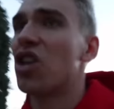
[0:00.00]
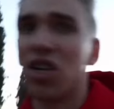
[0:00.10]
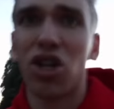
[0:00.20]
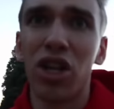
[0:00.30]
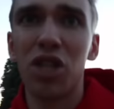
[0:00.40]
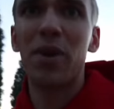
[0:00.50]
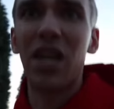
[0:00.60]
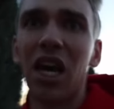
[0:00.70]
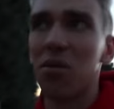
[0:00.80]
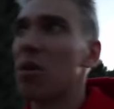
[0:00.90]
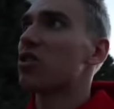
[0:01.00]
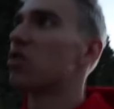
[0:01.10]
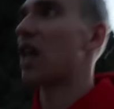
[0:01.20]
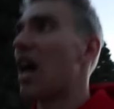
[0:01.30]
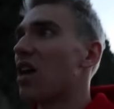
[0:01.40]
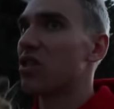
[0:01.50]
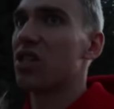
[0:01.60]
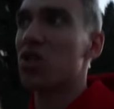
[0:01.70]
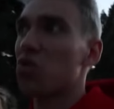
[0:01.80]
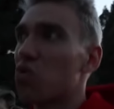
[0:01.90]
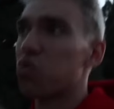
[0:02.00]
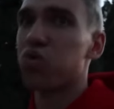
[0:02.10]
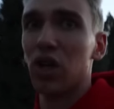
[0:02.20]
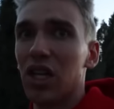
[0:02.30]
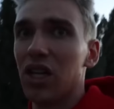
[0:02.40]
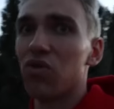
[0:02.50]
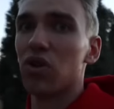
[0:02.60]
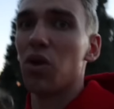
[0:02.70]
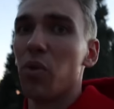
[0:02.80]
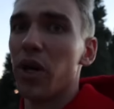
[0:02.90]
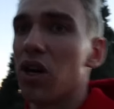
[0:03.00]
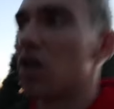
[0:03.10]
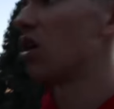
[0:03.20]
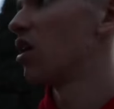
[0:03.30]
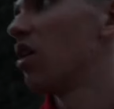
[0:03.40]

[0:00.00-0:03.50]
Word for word: Cheers, could this be the game master's house? This is really, really weird.